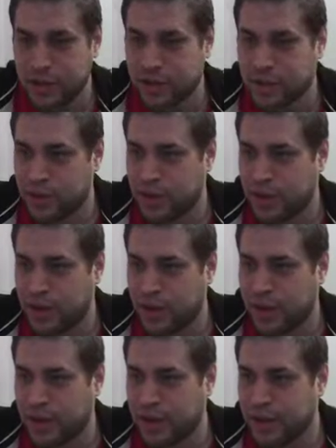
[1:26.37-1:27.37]
So they
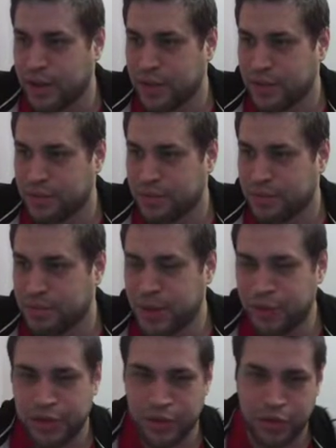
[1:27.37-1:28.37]
are
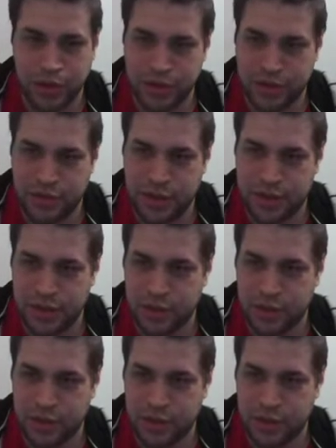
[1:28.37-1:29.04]
buffed for this event.